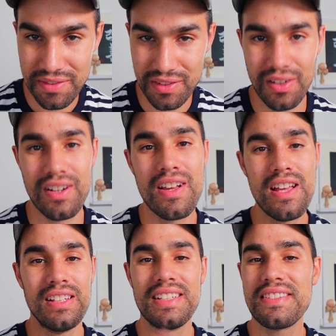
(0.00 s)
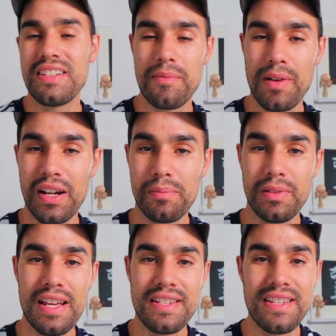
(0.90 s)
store, list it on
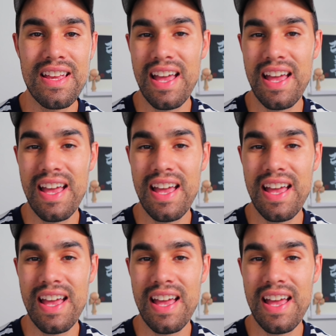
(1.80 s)
Marketplace,